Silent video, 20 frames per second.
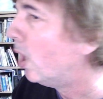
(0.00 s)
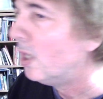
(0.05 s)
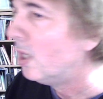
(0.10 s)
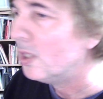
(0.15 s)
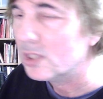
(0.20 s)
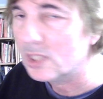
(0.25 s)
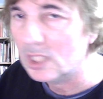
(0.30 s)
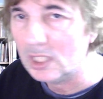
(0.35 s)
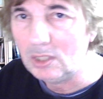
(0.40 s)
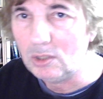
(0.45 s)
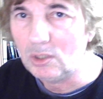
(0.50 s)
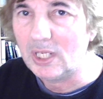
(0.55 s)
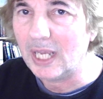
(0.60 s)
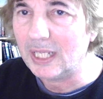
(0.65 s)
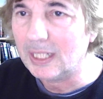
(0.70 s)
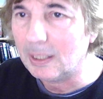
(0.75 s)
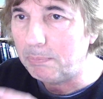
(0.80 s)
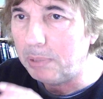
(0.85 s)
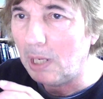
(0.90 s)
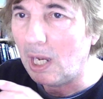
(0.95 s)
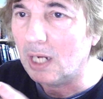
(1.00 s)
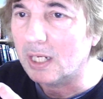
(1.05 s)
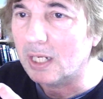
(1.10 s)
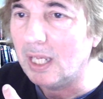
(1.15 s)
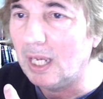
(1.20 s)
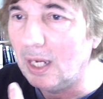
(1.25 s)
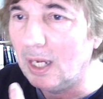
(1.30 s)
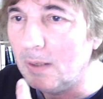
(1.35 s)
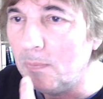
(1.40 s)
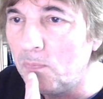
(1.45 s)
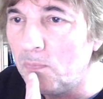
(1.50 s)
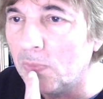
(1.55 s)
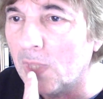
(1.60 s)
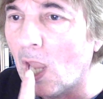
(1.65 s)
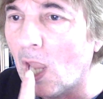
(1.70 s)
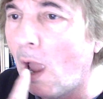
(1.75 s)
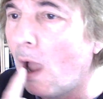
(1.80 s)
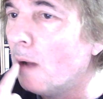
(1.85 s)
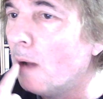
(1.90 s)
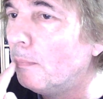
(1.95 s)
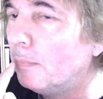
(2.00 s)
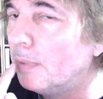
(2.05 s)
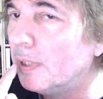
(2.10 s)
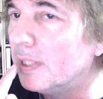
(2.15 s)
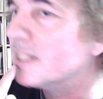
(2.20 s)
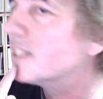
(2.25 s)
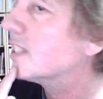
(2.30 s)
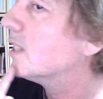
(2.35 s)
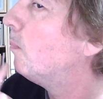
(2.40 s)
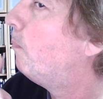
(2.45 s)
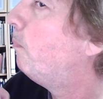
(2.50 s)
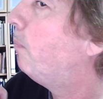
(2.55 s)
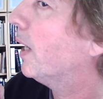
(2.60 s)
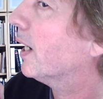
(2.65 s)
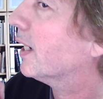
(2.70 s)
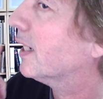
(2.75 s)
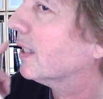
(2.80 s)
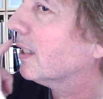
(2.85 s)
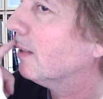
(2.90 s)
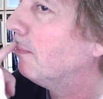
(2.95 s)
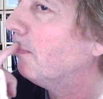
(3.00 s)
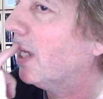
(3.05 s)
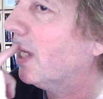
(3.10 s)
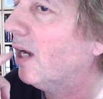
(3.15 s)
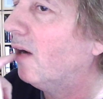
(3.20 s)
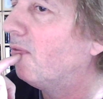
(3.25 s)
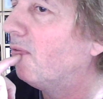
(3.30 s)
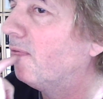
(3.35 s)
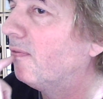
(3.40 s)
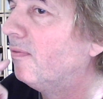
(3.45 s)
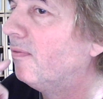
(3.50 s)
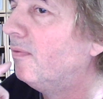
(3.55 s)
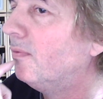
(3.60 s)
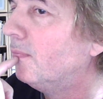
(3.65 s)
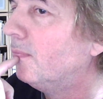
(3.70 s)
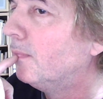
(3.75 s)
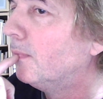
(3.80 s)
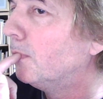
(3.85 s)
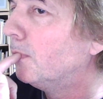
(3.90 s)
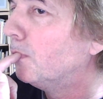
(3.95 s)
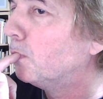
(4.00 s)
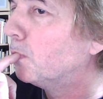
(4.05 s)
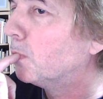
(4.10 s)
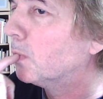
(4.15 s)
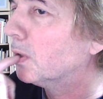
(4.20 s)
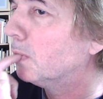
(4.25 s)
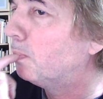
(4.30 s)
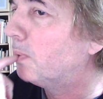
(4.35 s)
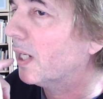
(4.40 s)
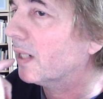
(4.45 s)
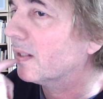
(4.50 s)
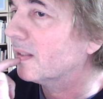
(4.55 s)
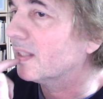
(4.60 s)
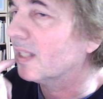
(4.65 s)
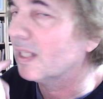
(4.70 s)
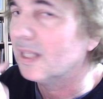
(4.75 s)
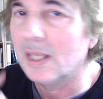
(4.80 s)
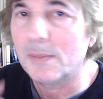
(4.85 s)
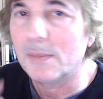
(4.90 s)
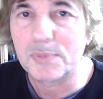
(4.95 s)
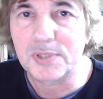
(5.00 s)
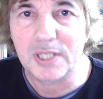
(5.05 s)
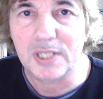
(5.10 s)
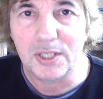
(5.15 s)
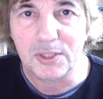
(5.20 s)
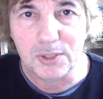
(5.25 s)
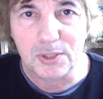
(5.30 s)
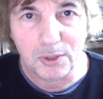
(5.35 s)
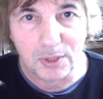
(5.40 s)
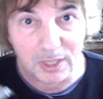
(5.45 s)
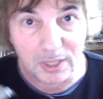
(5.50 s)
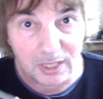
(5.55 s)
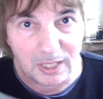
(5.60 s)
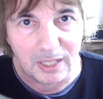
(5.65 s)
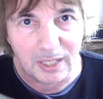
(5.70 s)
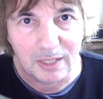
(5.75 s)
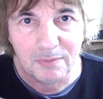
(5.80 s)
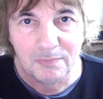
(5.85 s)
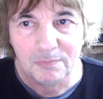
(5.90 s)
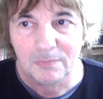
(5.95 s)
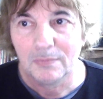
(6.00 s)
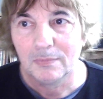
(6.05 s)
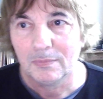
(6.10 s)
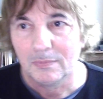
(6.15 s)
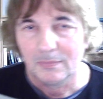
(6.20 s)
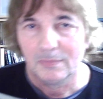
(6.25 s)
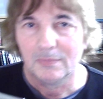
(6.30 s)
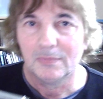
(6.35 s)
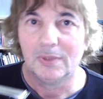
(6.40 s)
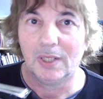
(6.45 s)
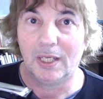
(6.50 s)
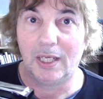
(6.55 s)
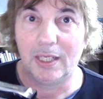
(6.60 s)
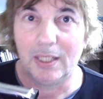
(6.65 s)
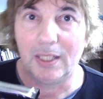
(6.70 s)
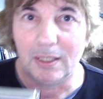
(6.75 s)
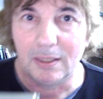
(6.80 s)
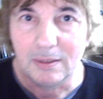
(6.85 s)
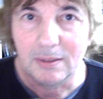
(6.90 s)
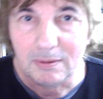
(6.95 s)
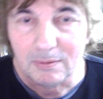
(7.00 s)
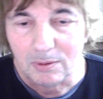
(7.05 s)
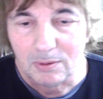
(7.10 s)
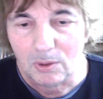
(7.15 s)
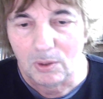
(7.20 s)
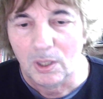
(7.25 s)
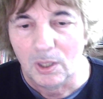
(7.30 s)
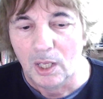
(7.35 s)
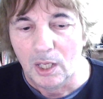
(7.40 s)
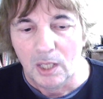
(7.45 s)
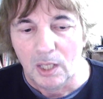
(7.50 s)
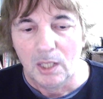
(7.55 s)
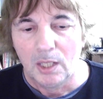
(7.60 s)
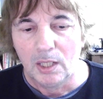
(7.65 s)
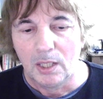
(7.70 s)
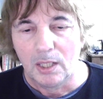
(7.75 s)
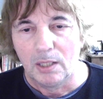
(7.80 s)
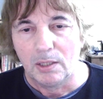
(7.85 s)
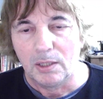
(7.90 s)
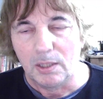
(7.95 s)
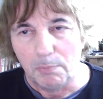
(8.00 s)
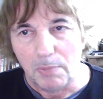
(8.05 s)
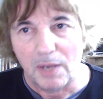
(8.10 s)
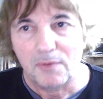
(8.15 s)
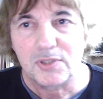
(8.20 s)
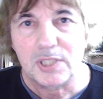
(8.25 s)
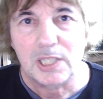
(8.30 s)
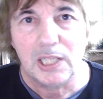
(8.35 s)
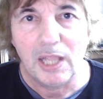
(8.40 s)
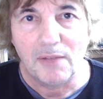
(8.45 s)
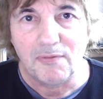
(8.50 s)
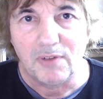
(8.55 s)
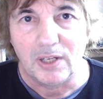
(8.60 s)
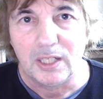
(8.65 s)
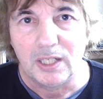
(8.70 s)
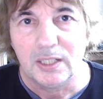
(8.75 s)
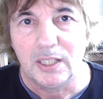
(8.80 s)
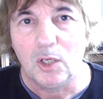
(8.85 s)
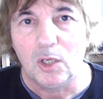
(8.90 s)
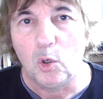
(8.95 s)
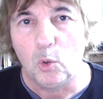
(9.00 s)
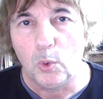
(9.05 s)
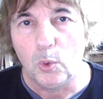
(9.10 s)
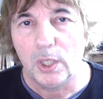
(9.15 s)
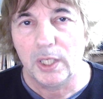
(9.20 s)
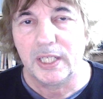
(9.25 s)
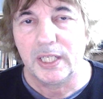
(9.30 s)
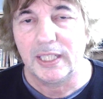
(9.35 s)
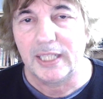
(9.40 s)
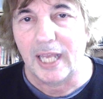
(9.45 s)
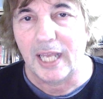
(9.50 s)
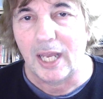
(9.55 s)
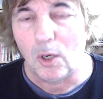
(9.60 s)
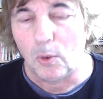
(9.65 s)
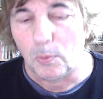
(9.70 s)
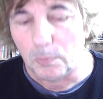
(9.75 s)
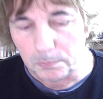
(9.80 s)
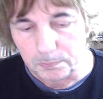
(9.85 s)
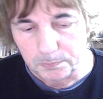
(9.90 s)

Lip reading: So you get a pucker, but it's the back of the mouth, the back of the lips that are doing it. Hey, the mouth's clever, it'll work it out.